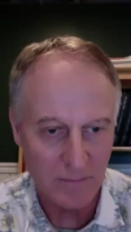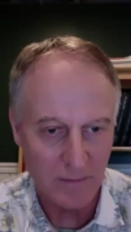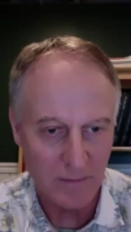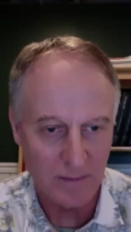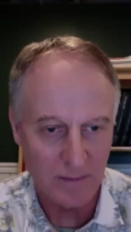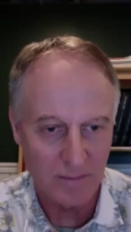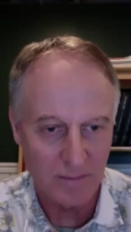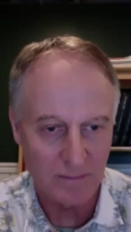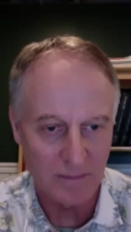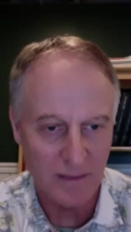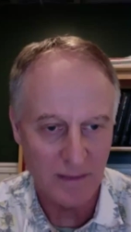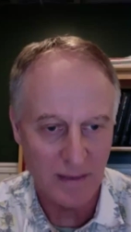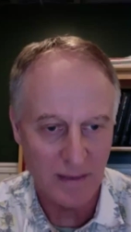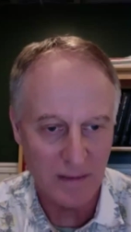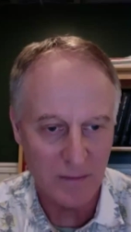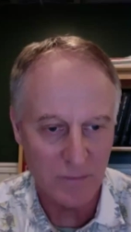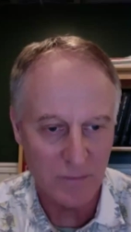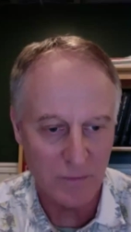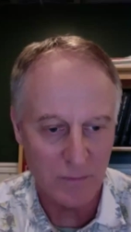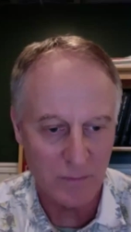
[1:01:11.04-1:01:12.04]
Well, thank
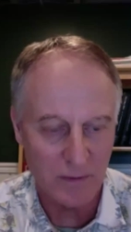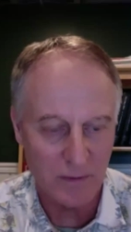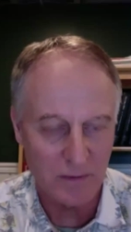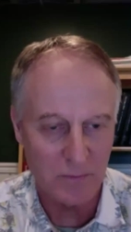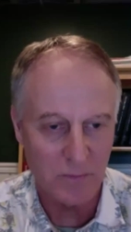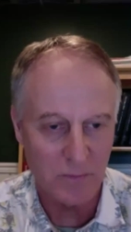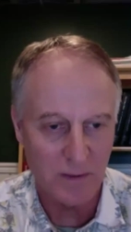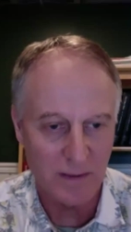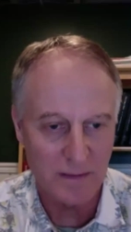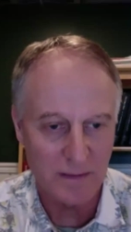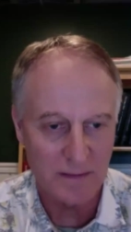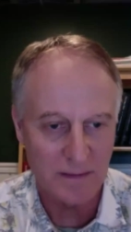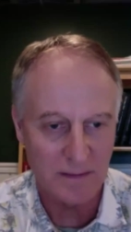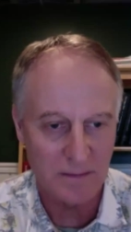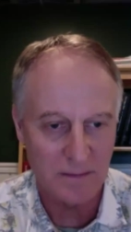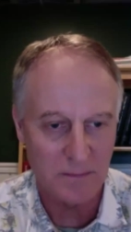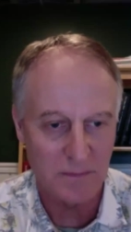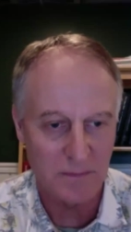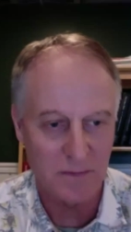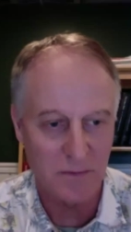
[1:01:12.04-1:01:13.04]
you very much, Wes.
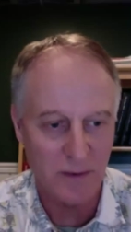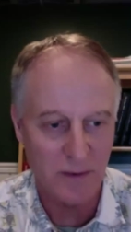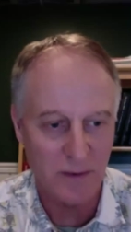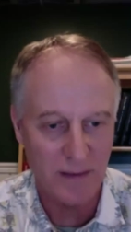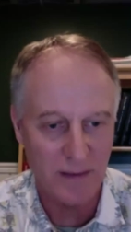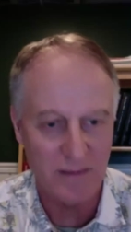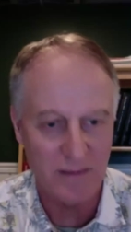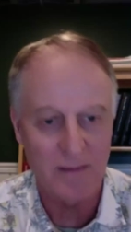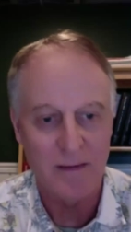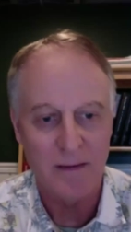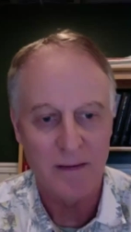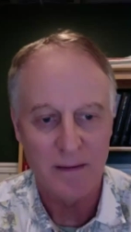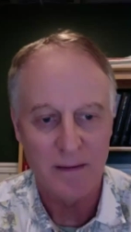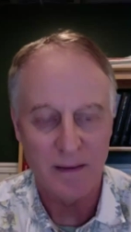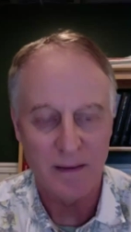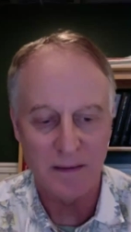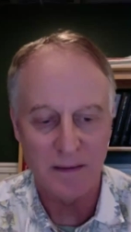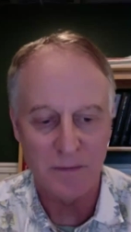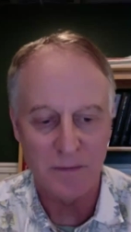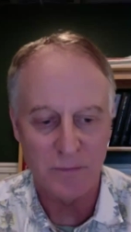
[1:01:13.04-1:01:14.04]
This was great.
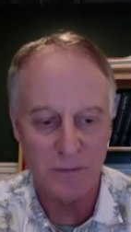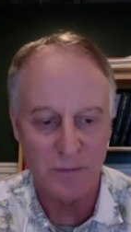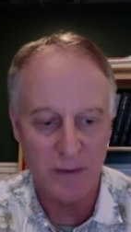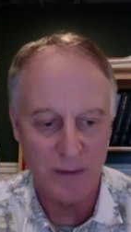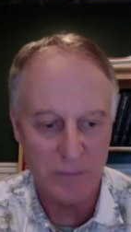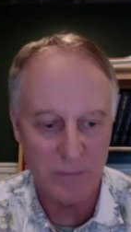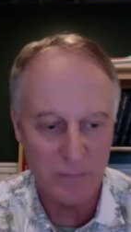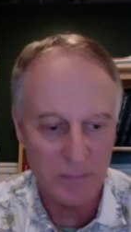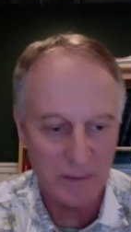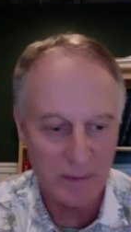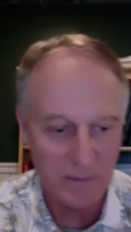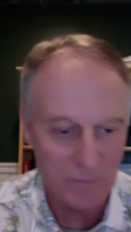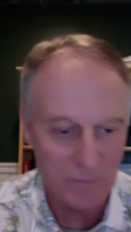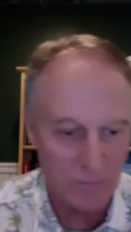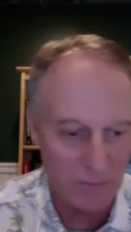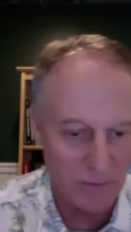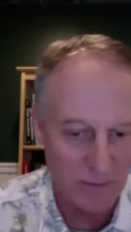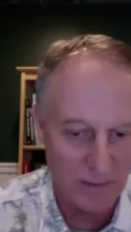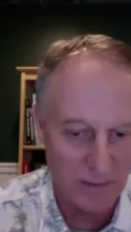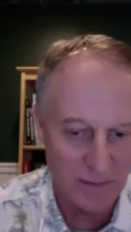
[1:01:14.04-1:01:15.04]
Thanks for everybody
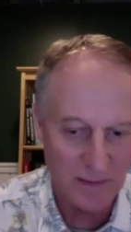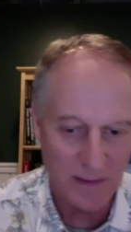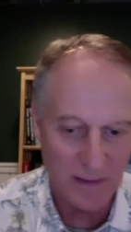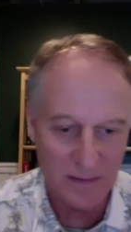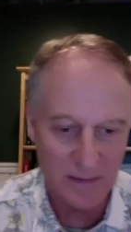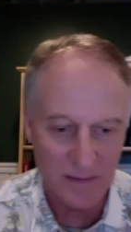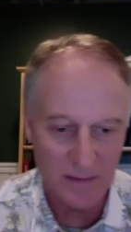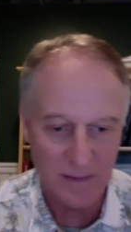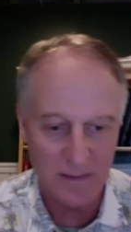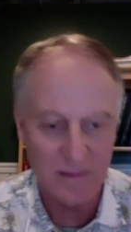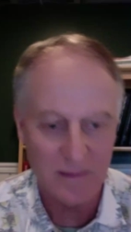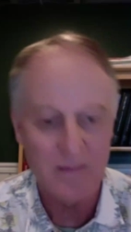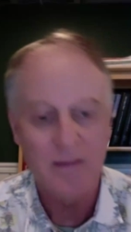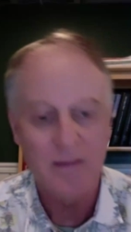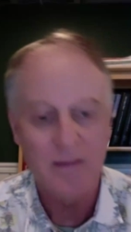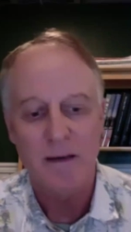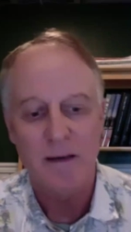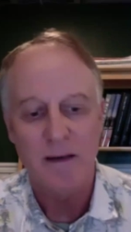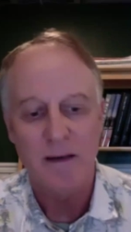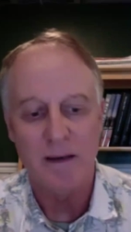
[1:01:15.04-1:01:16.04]
for attending
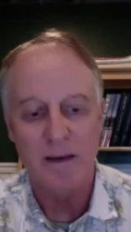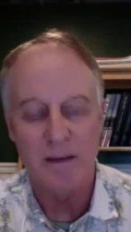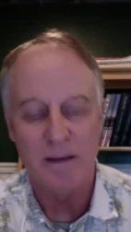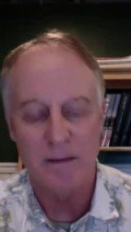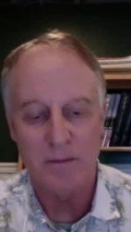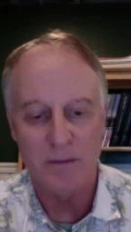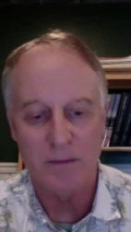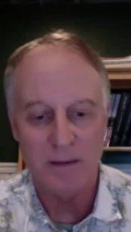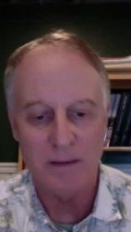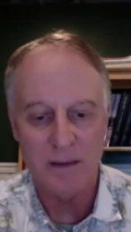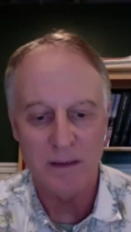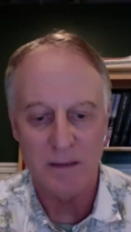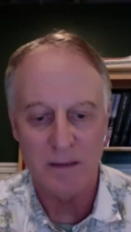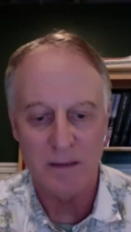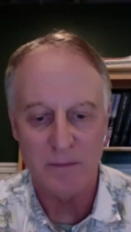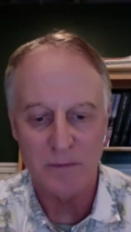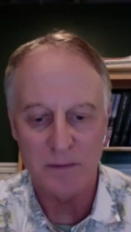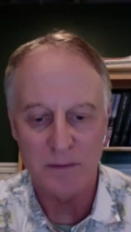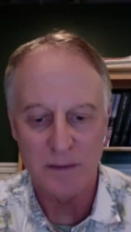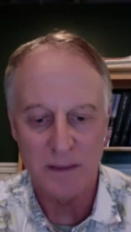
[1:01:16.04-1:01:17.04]
and the great
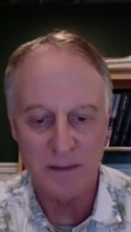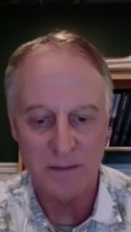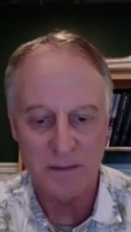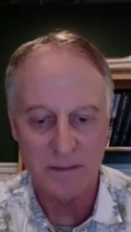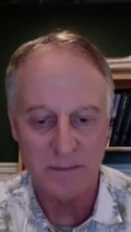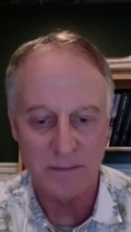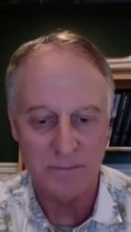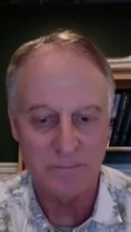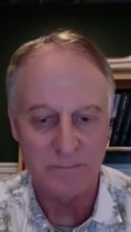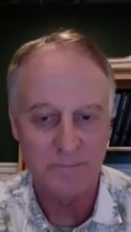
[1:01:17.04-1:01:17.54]
conversation.